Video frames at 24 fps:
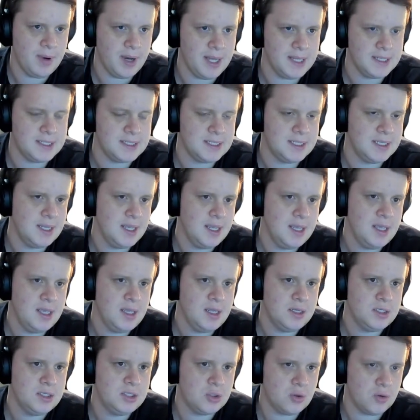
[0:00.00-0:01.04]
but
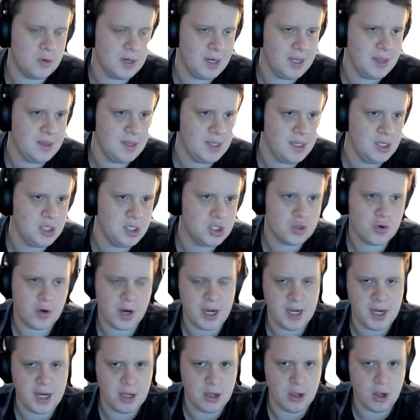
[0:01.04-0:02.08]
during the
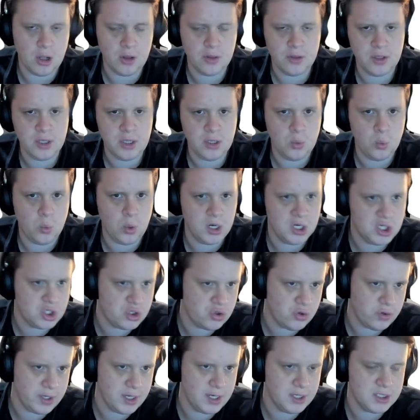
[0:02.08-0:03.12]
training on the 1
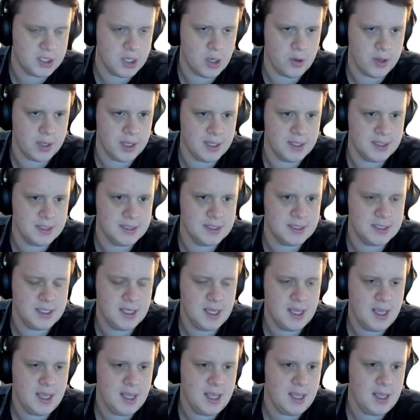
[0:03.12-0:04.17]
trillion tokens,
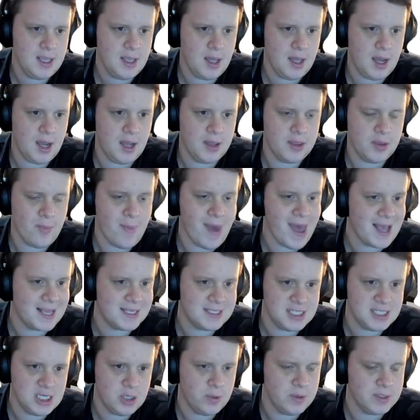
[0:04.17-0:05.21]
the
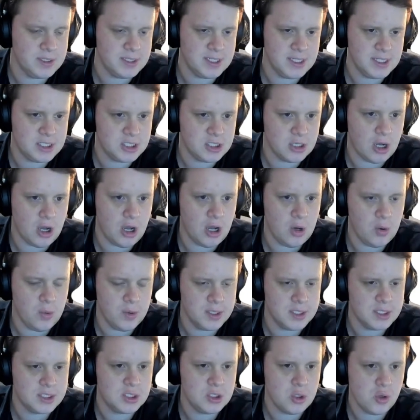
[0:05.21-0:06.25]
max sequence it saw
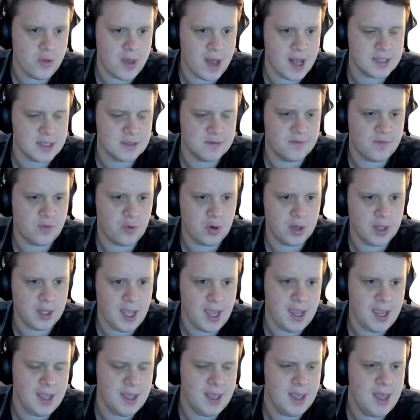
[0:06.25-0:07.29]
was
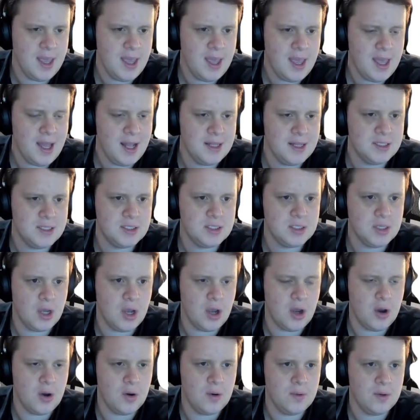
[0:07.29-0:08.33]
2048, and
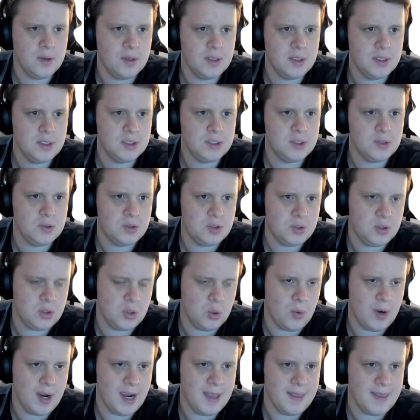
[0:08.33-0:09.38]
so due to
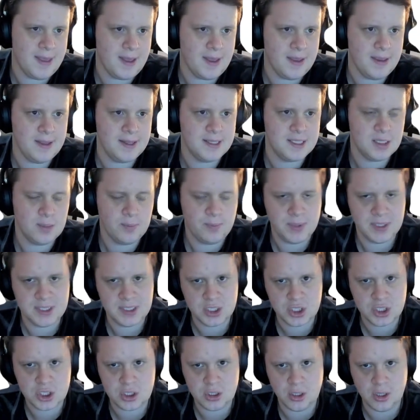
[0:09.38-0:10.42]
the way that its
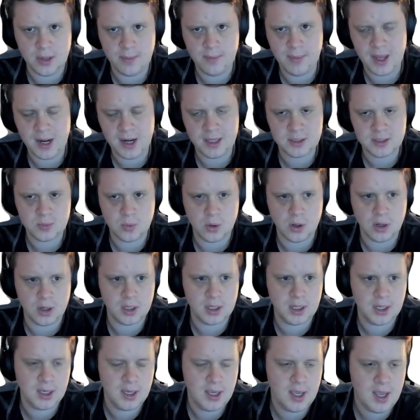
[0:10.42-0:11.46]
positional embeddings
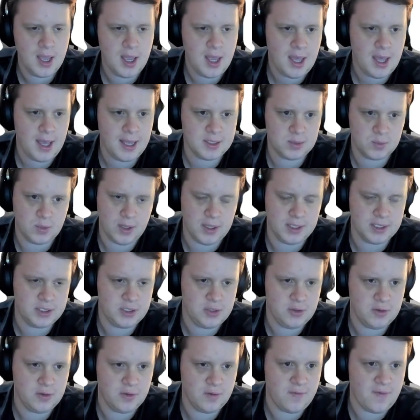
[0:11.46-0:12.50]
work, as well as
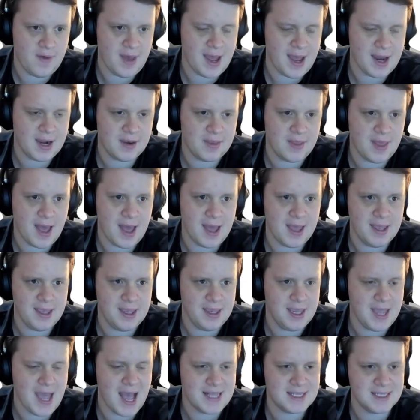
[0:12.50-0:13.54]
due to the fact that
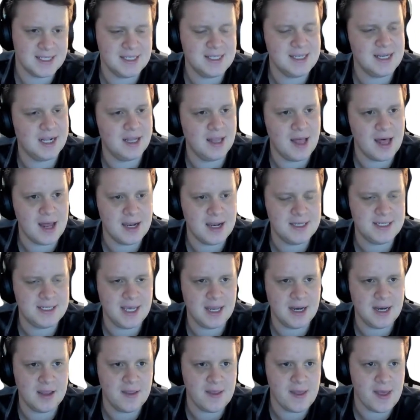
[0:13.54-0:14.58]
it hasn't seen a lot of
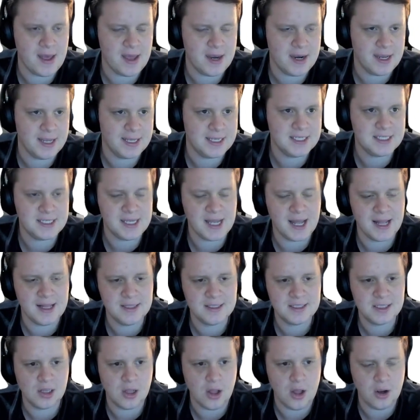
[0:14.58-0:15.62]
data that
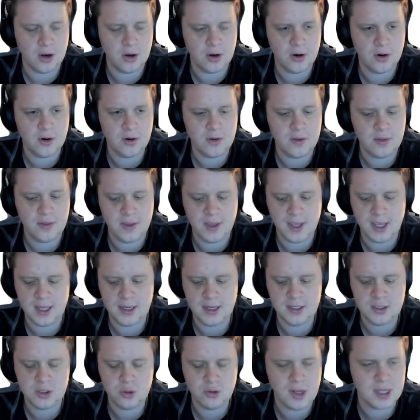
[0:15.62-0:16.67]
extends longer
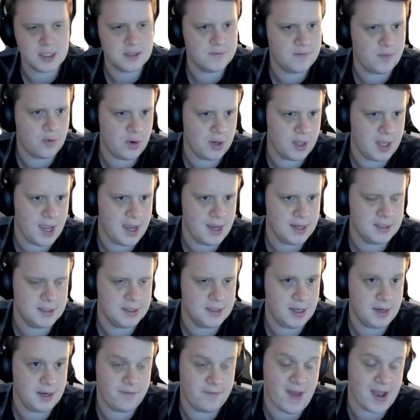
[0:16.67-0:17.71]
than
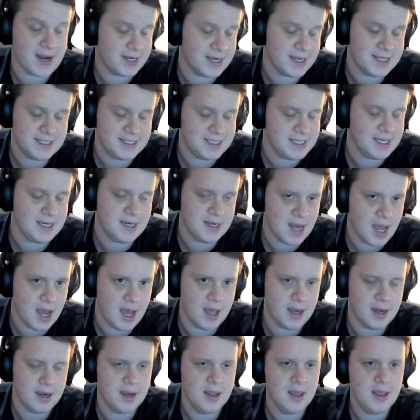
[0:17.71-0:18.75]
2048, in fact, it's seen
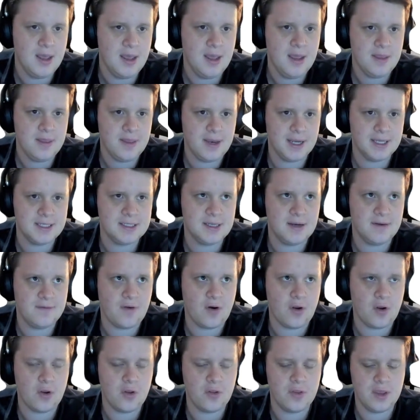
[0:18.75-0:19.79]
none that extend
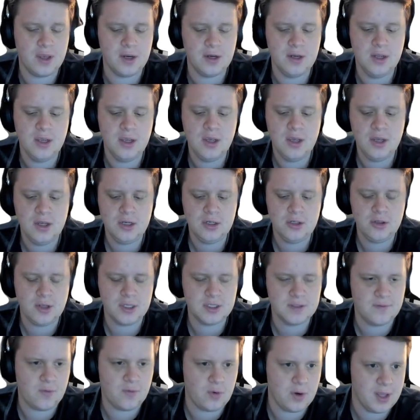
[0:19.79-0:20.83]
farther than
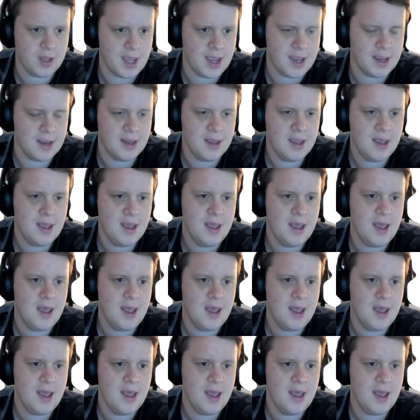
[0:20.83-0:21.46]
2048,